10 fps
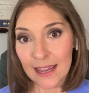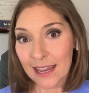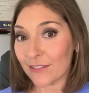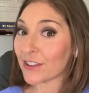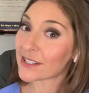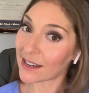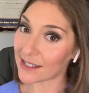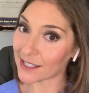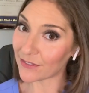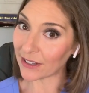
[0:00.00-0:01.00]
If there's any
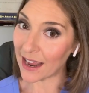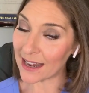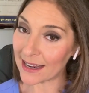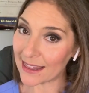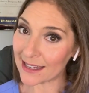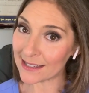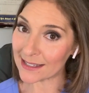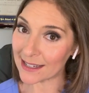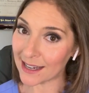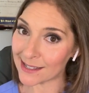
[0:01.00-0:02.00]
silver lining in
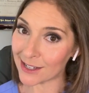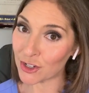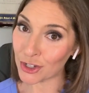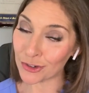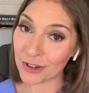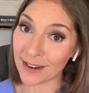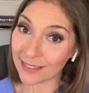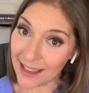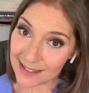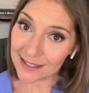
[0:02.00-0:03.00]
this, it's that children are
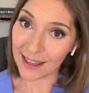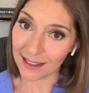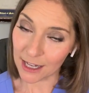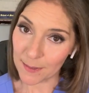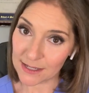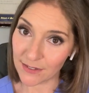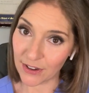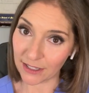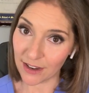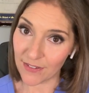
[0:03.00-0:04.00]
less likely to be
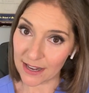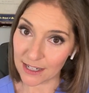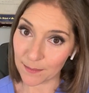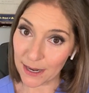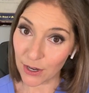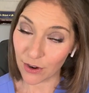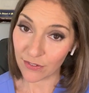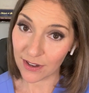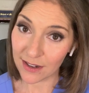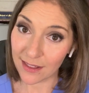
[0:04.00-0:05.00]
severely affected by
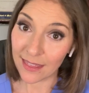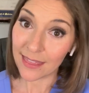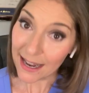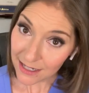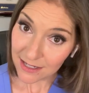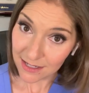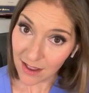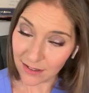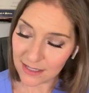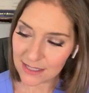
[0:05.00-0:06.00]
COVID than
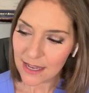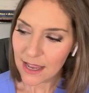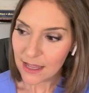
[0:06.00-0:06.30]
adults.